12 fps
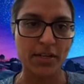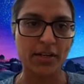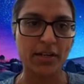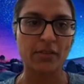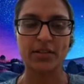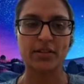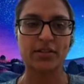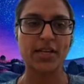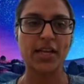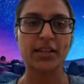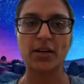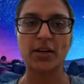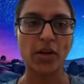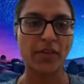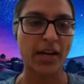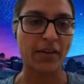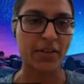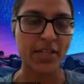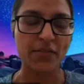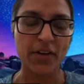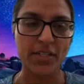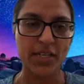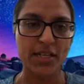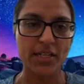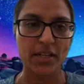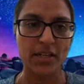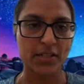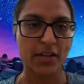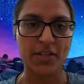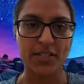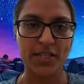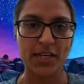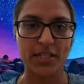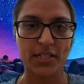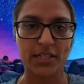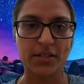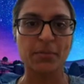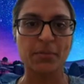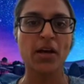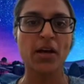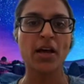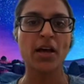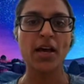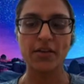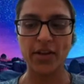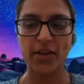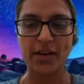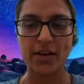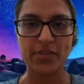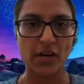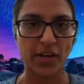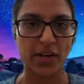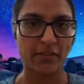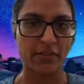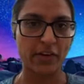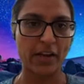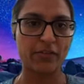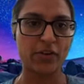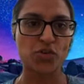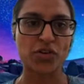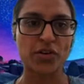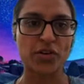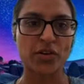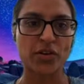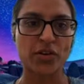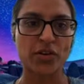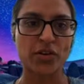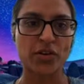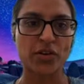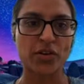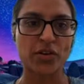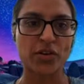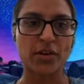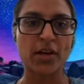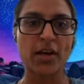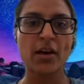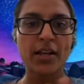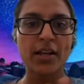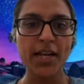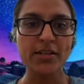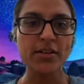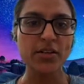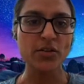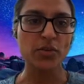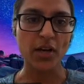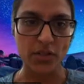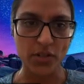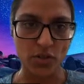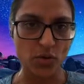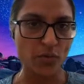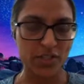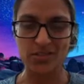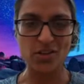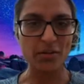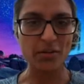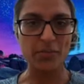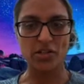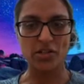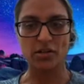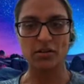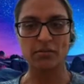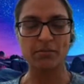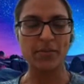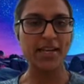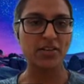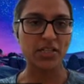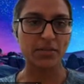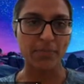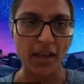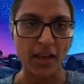with saying that, okay, we have a self-containing, self-sustaining system, and we have Darwin evolution. Later in 2002, which is not many years back,